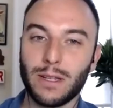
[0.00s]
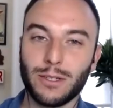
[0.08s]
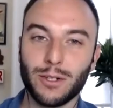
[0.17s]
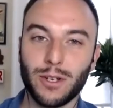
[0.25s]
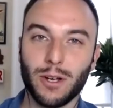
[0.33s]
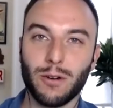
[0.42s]
I
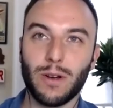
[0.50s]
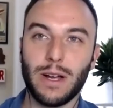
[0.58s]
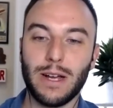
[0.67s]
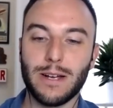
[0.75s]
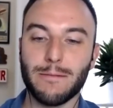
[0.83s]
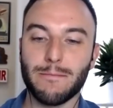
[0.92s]
let you go,
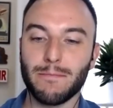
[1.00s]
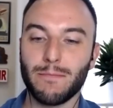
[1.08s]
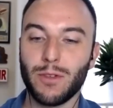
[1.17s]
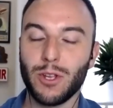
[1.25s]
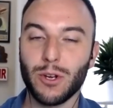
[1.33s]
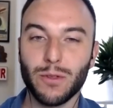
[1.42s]
um,
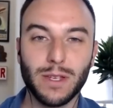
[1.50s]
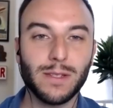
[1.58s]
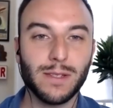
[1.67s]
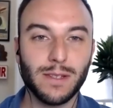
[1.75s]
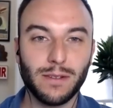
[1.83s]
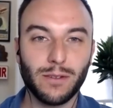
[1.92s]
you know
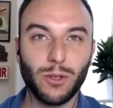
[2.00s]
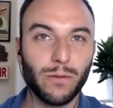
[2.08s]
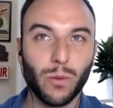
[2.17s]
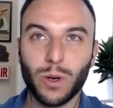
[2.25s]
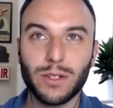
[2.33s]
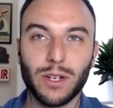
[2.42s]
this
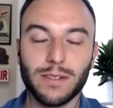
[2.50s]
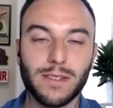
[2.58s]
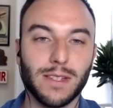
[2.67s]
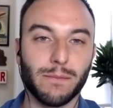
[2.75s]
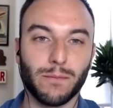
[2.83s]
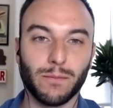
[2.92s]
you've worked on
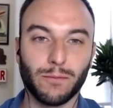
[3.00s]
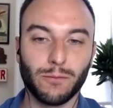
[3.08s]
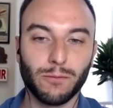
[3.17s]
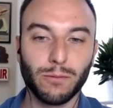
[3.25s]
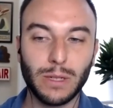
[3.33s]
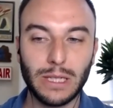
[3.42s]
some
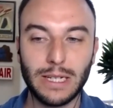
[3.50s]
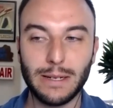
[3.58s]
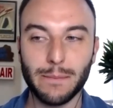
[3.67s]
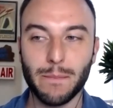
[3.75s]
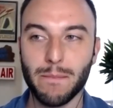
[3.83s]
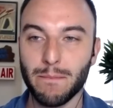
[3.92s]

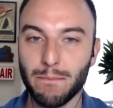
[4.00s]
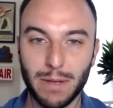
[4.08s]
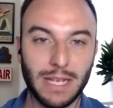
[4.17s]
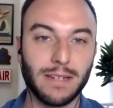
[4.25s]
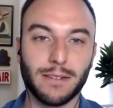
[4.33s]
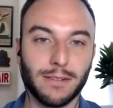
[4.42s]
really
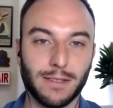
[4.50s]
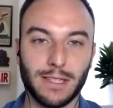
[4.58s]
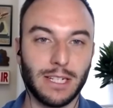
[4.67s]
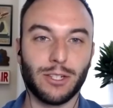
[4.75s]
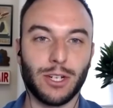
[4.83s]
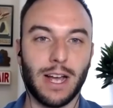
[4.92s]
big
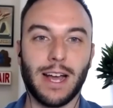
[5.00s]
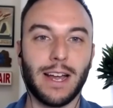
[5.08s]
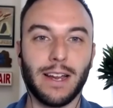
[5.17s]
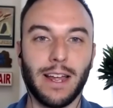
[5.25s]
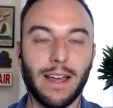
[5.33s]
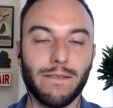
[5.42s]

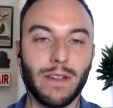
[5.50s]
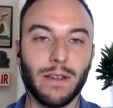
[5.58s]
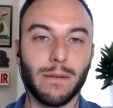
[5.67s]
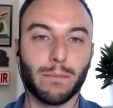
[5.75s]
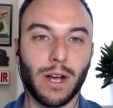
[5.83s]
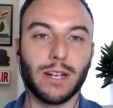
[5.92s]
CGI
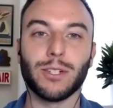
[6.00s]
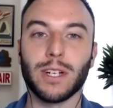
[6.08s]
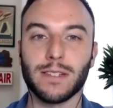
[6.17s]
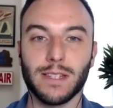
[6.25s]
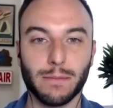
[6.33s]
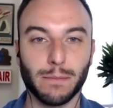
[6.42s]
heavy
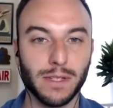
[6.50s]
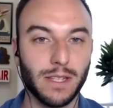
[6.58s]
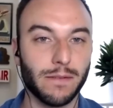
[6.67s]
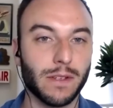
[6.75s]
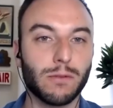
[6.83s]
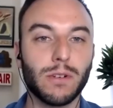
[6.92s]
projects like
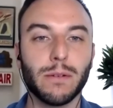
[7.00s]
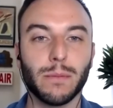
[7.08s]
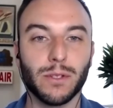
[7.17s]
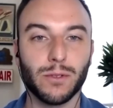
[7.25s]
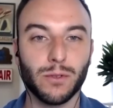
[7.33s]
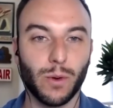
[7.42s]
Pacific Rim
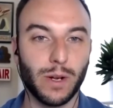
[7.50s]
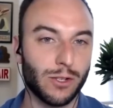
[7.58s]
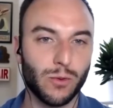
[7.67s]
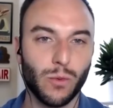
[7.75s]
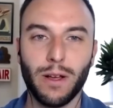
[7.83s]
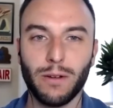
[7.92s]
in
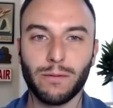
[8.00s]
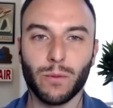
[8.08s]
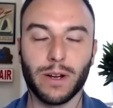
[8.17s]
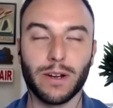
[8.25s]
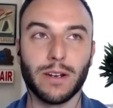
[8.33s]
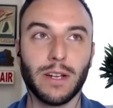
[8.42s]
2012,
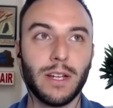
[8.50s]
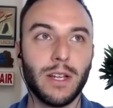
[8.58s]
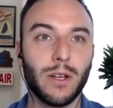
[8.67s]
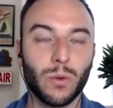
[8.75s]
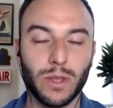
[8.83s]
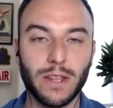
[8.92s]
where, where